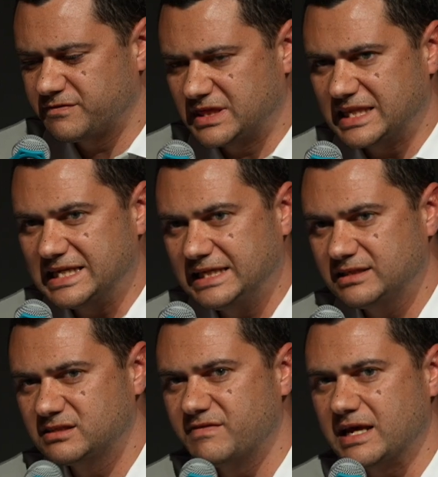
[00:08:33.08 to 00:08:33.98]
of
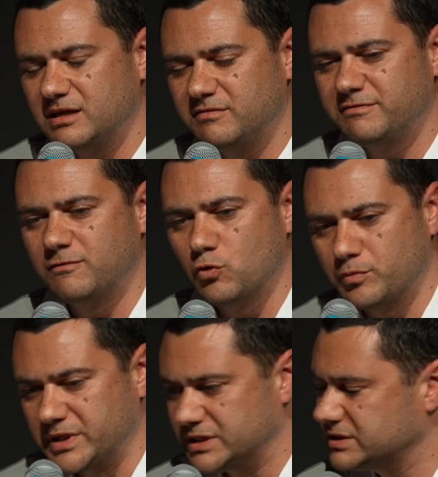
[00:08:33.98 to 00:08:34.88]
things that
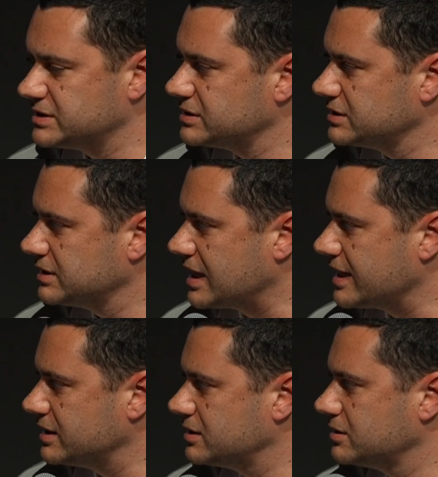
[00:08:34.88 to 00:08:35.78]
inform it,
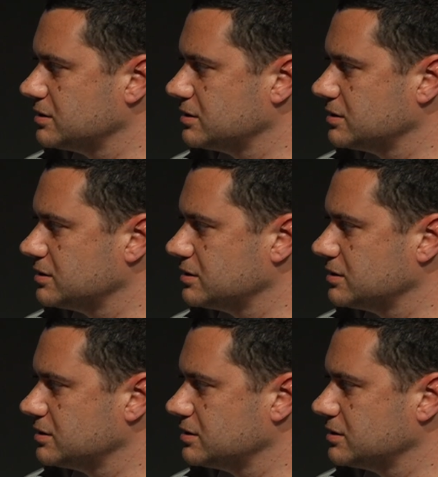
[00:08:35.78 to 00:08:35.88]
like